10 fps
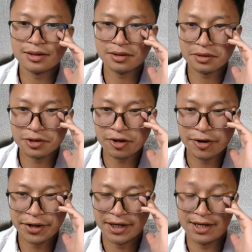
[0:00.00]

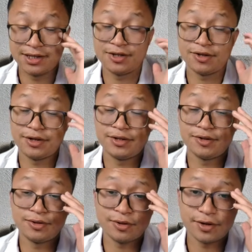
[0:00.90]
Sorry, guys. Sorry, so
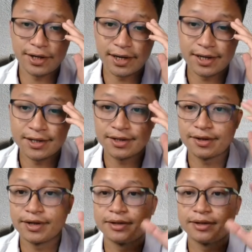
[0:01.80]
sorry, guys. All right.